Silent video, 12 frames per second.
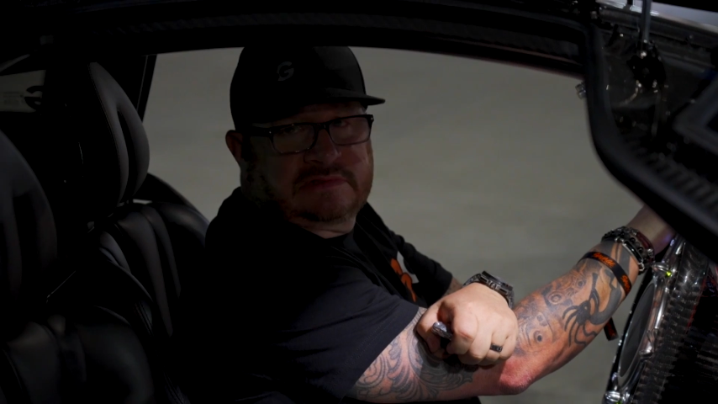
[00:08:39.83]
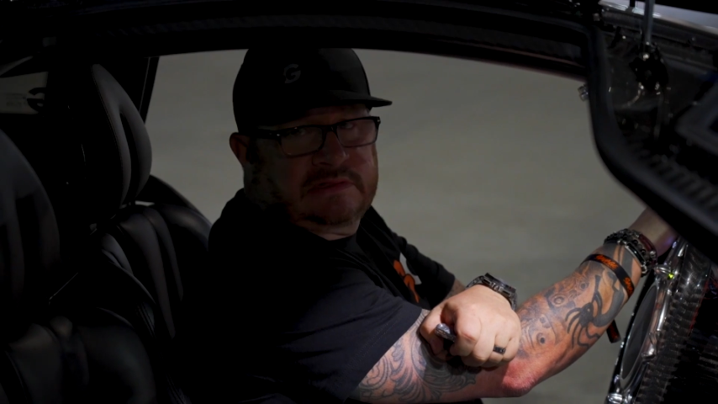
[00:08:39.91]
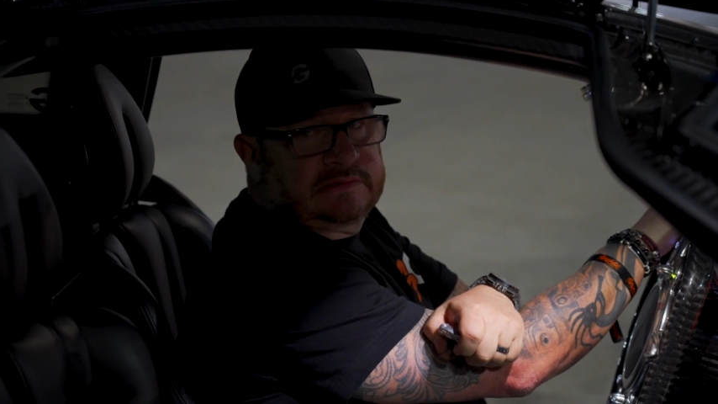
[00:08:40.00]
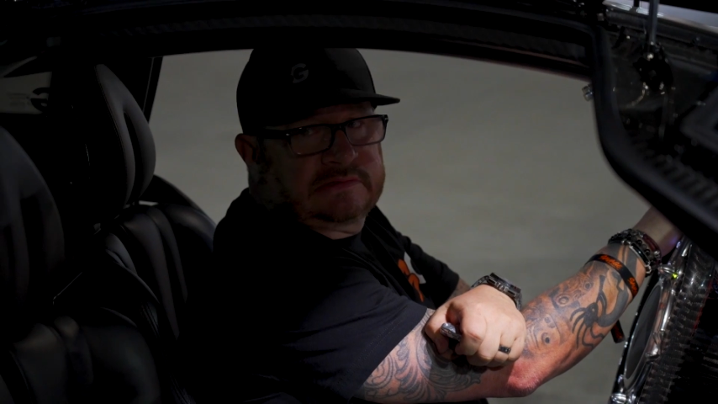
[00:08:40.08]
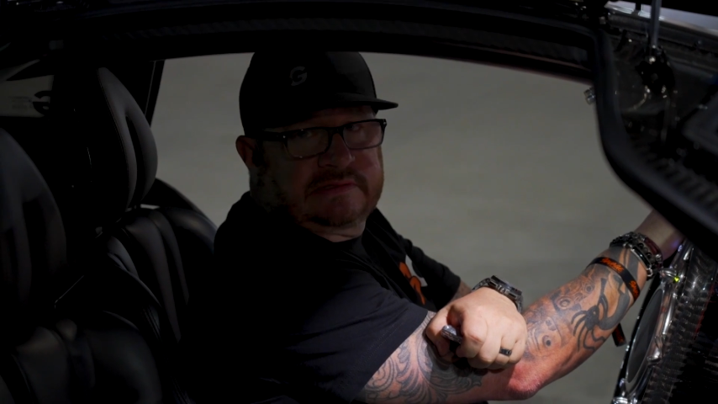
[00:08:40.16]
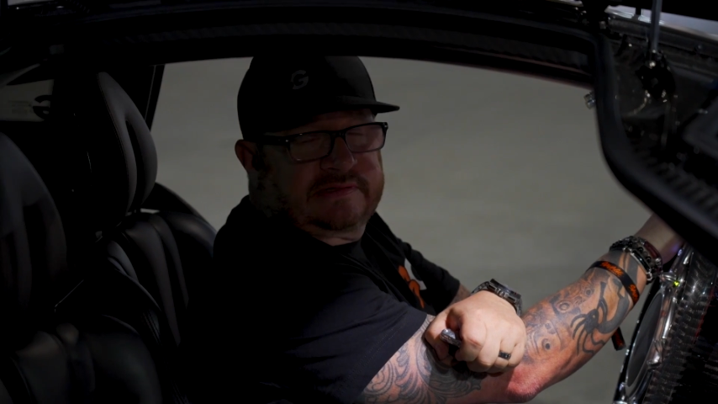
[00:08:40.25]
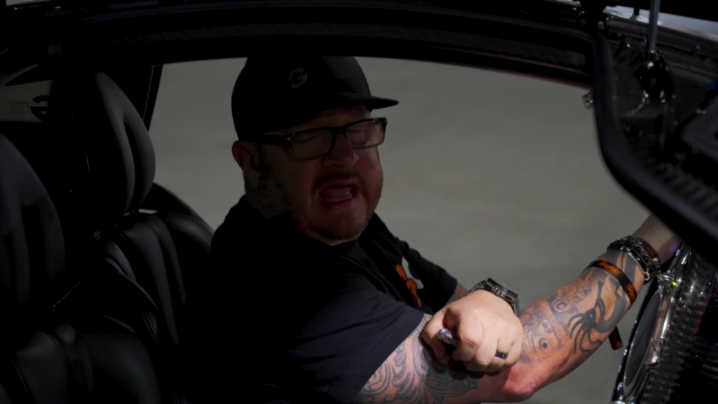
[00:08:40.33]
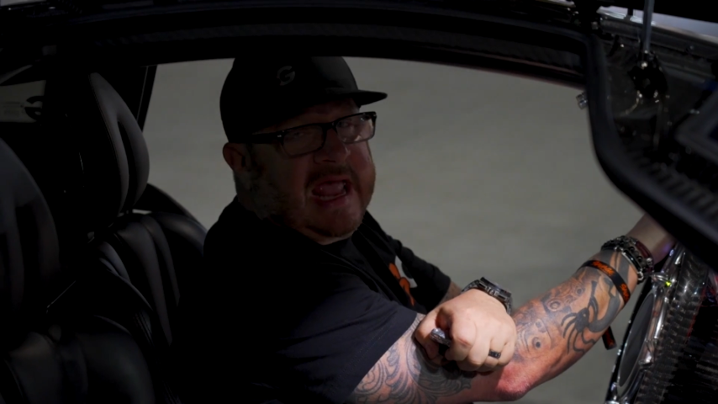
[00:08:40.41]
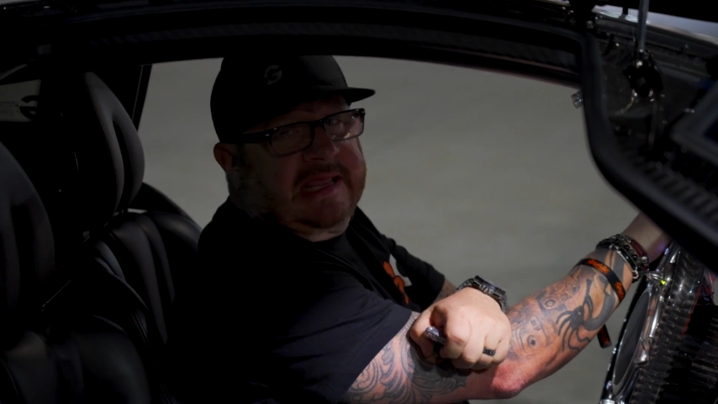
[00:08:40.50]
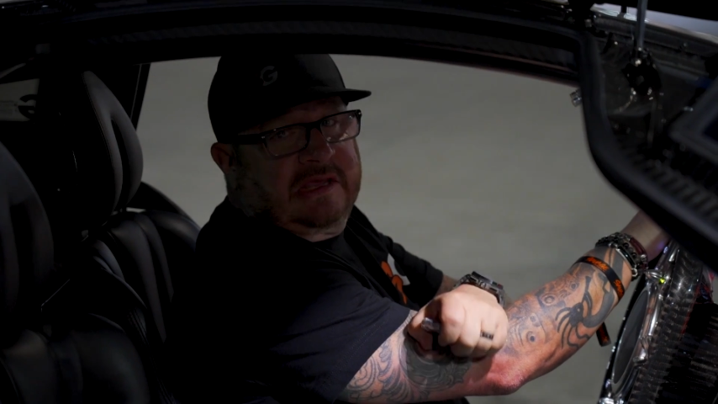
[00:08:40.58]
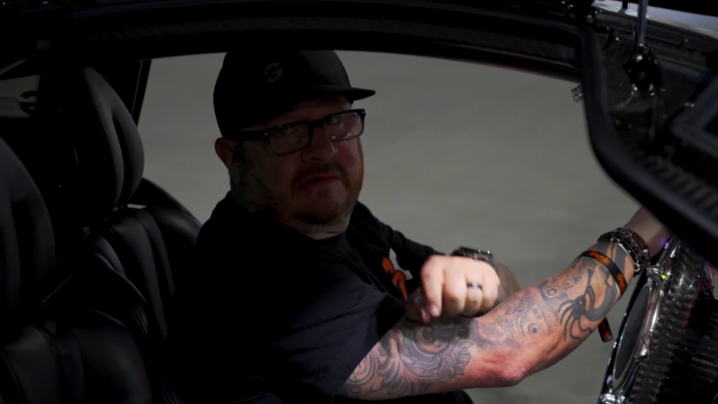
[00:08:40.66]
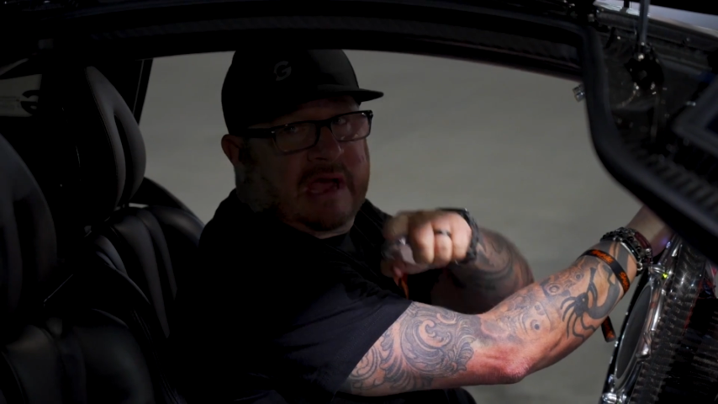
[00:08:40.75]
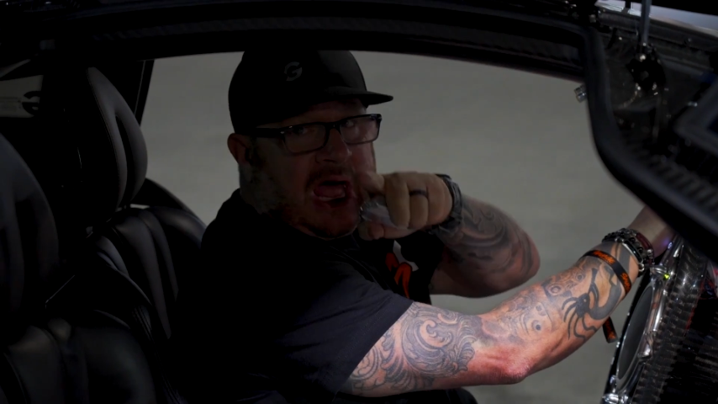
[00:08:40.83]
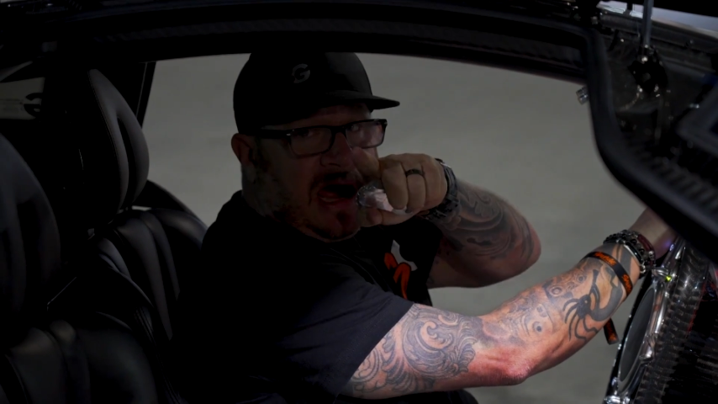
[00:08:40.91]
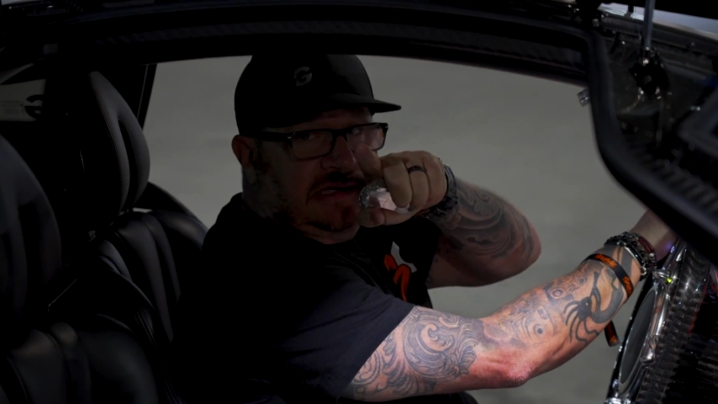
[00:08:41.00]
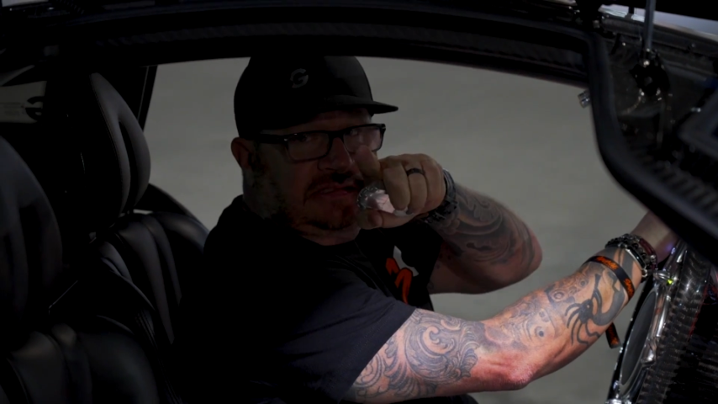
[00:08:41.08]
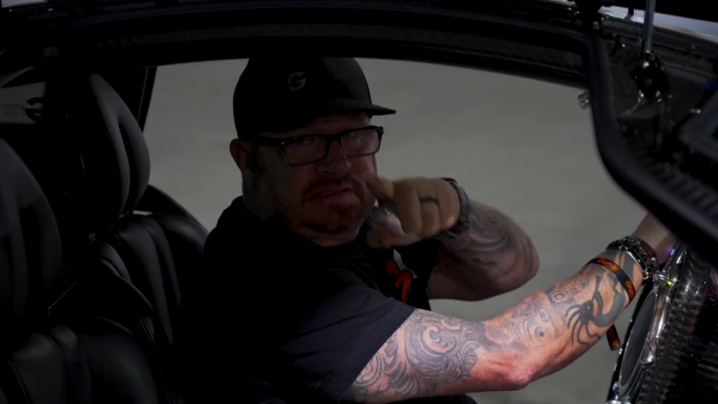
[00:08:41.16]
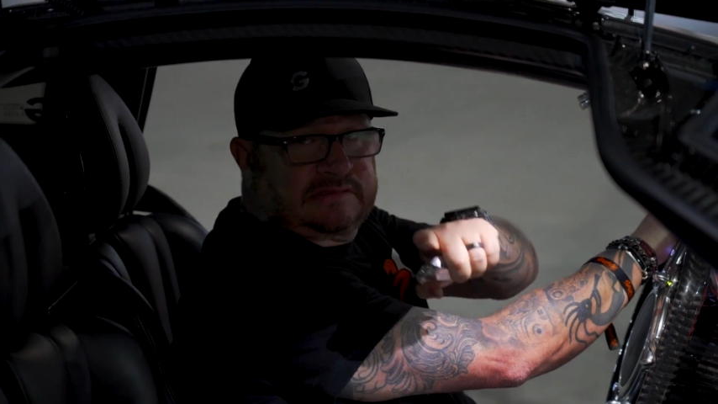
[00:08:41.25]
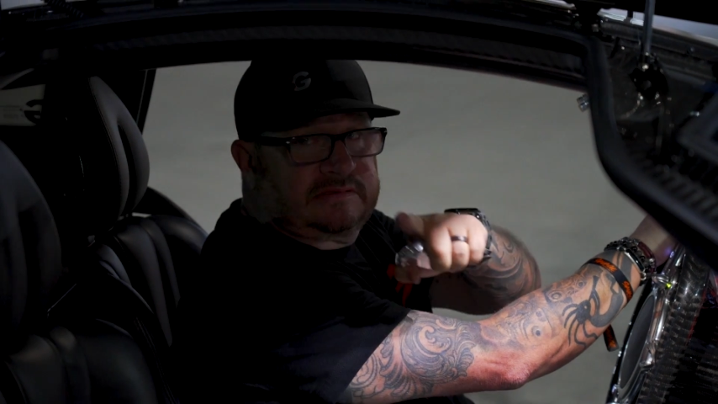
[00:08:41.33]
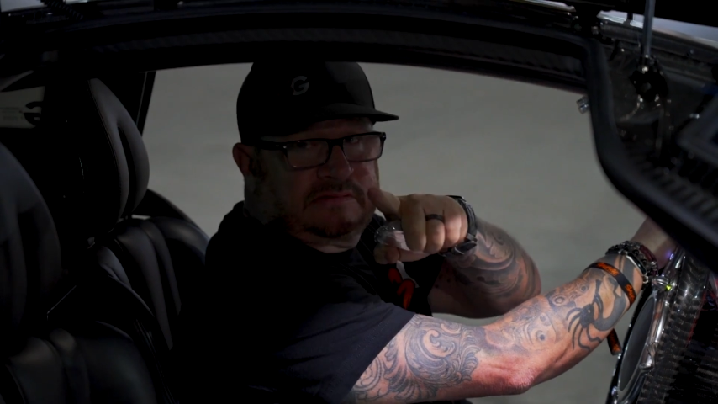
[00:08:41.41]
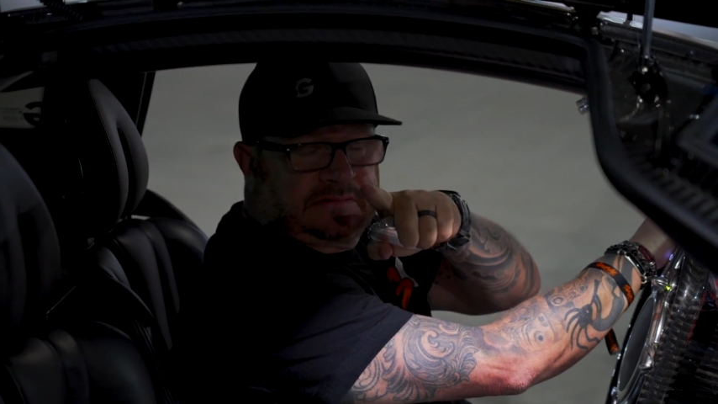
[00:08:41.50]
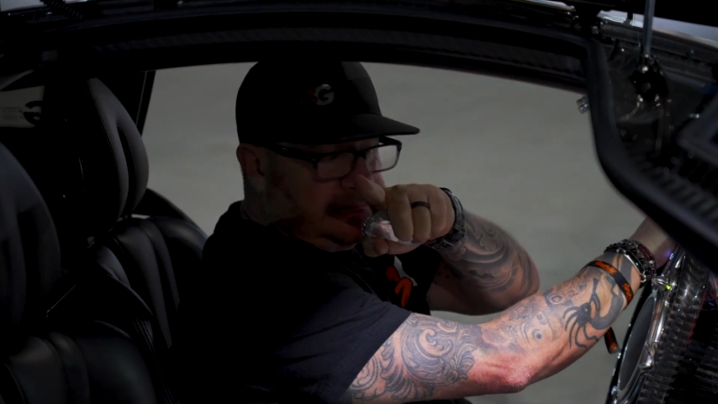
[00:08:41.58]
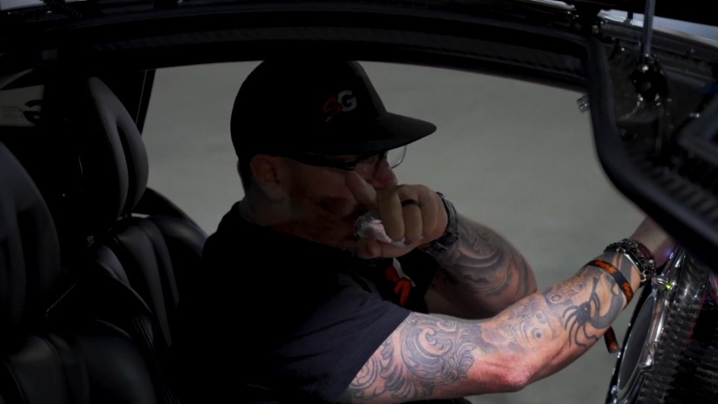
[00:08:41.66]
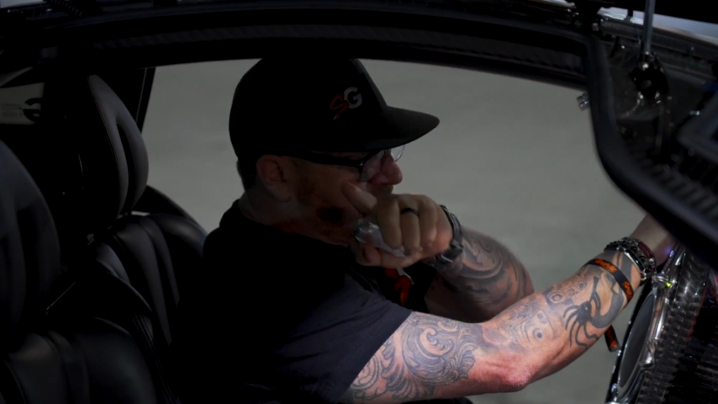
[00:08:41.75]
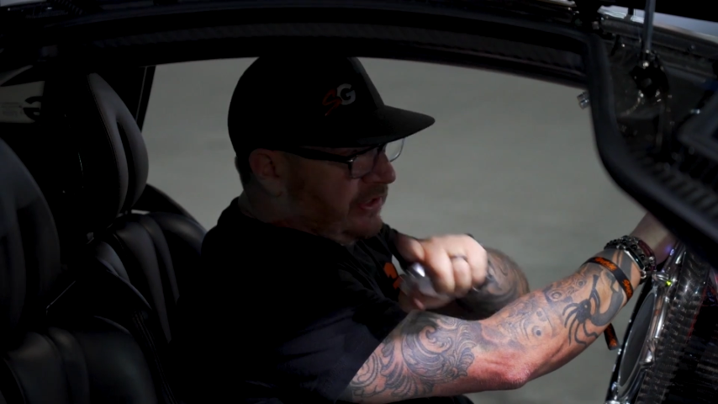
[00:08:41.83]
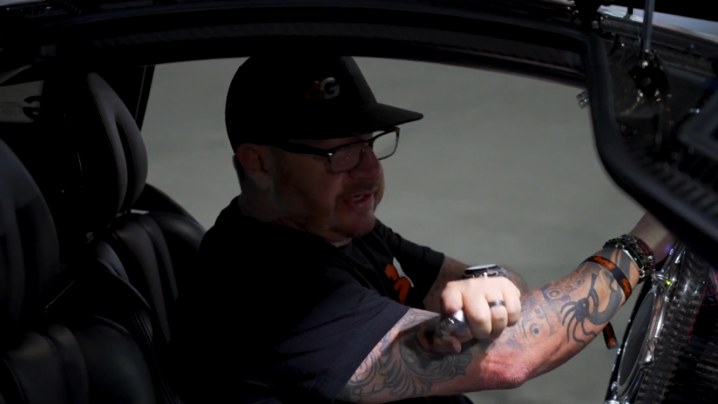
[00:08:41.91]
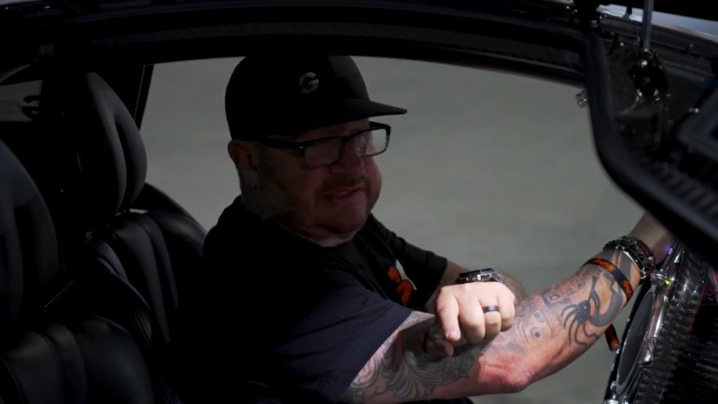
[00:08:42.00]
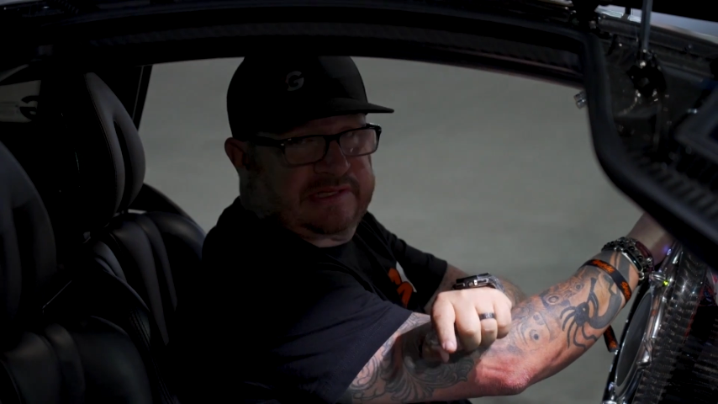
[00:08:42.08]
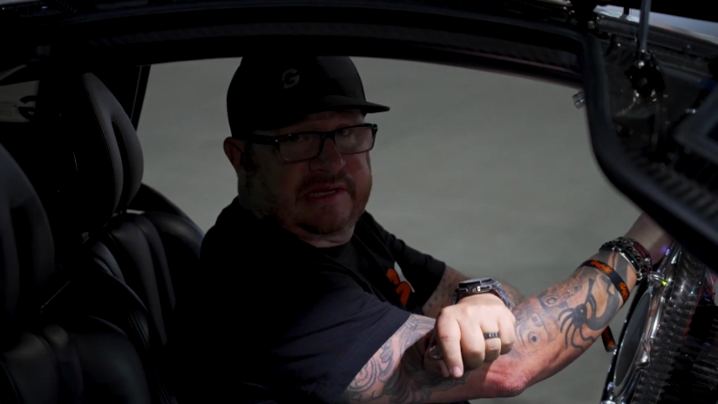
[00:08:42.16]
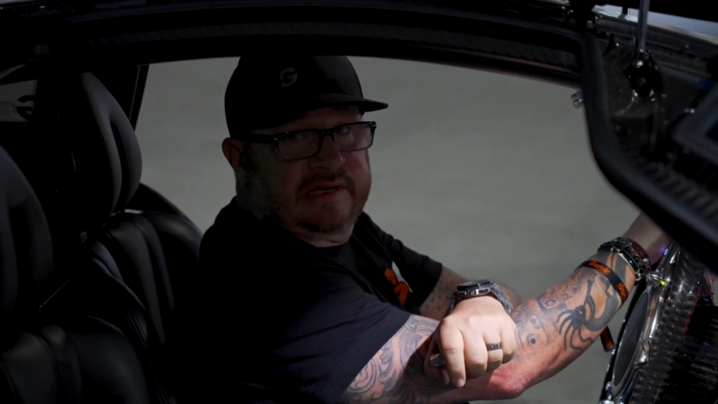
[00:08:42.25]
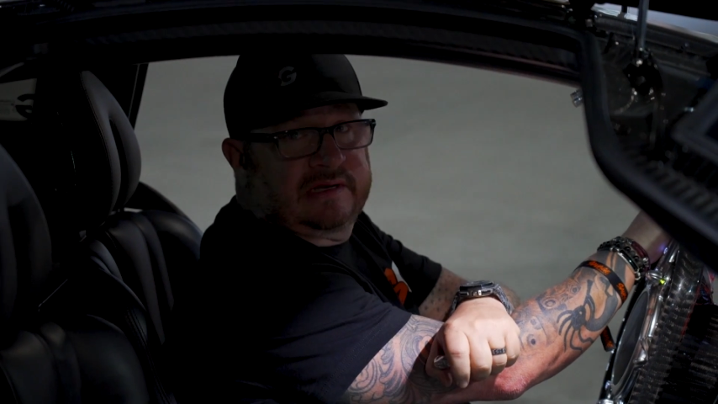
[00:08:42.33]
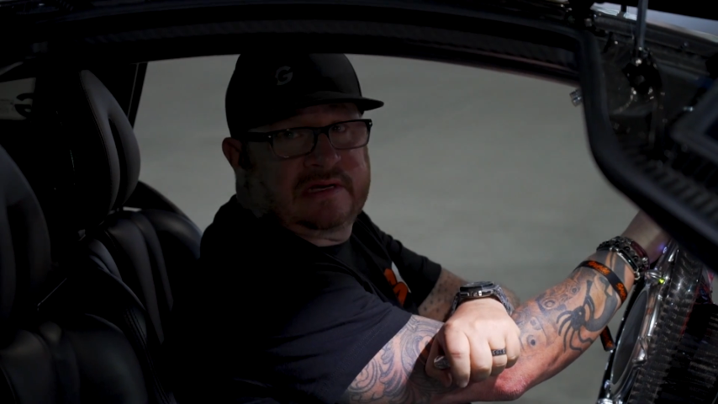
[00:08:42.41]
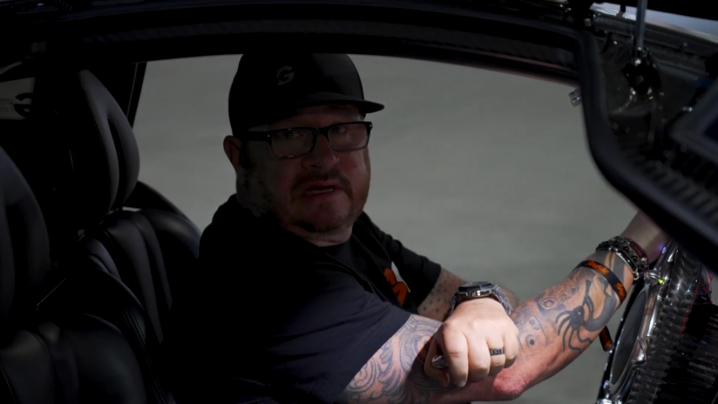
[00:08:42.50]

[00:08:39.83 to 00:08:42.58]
Yeah. Thank you guys. Seriously,